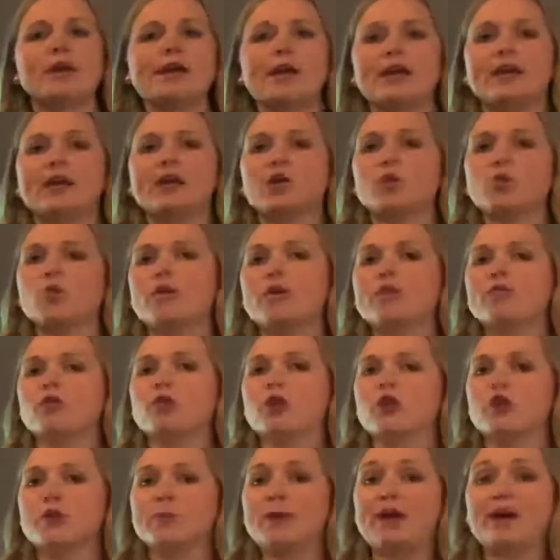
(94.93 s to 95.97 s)
and we've
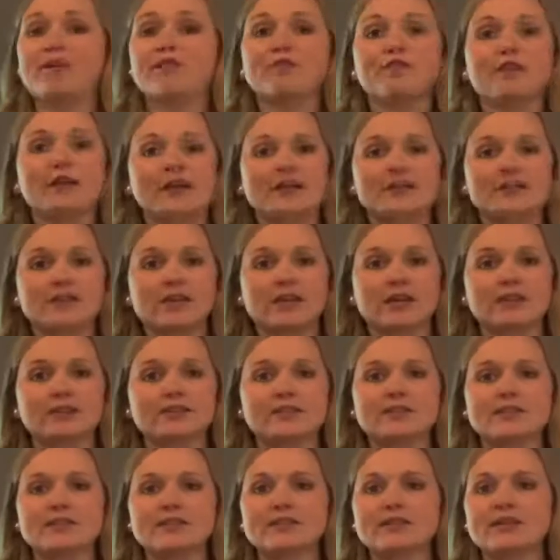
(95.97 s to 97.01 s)
learned about effect
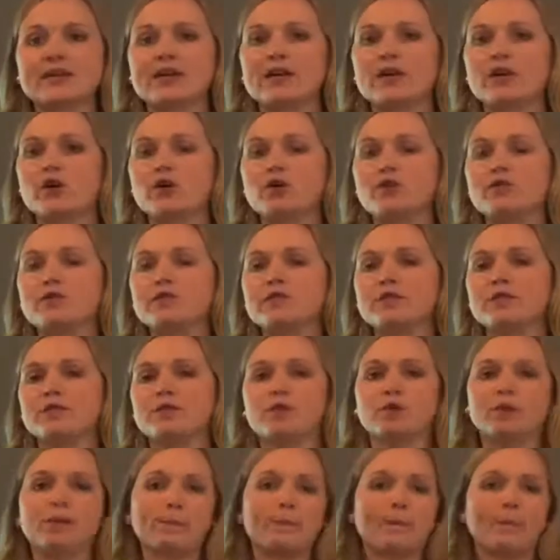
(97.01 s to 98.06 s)
sizes of
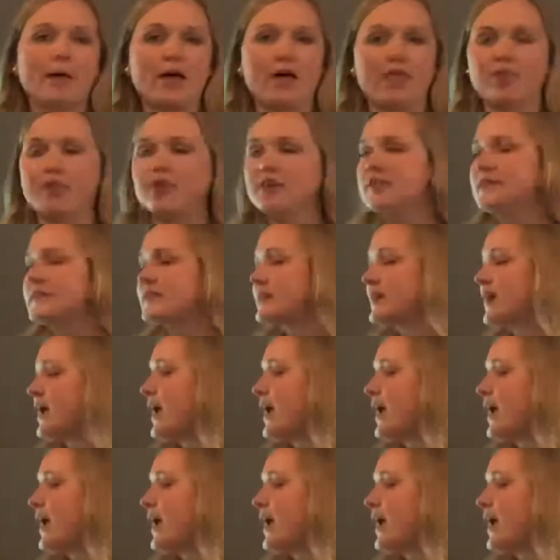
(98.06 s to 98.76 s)
different methods.